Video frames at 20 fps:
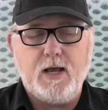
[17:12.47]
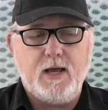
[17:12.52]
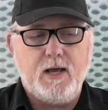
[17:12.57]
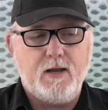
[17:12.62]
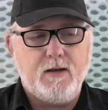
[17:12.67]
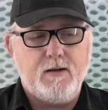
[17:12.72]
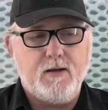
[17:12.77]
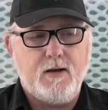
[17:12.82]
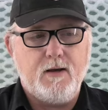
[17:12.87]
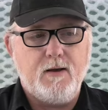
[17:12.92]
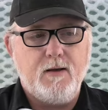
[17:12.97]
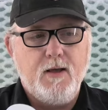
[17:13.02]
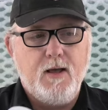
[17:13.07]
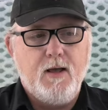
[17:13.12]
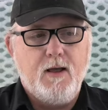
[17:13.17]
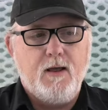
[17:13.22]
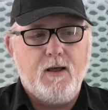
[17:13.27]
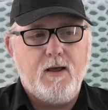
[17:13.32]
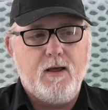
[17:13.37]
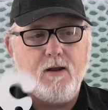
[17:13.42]
And uh,
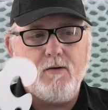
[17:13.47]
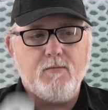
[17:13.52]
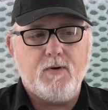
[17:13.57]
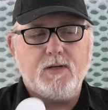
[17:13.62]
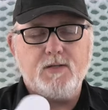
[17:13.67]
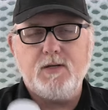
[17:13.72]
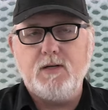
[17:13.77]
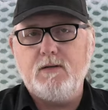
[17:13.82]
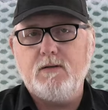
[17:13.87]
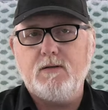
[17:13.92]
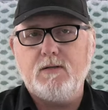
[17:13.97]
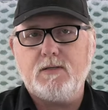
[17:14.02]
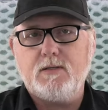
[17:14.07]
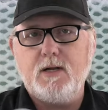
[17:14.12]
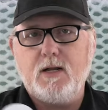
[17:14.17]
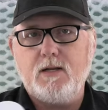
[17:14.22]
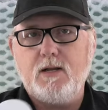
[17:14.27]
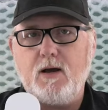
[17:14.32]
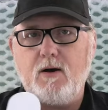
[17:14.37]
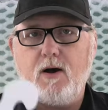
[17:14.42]
interesting
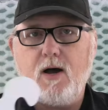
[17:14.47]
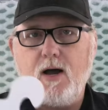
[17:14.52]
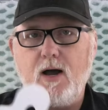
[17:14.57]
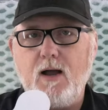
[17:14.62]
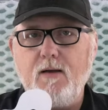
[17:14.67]
now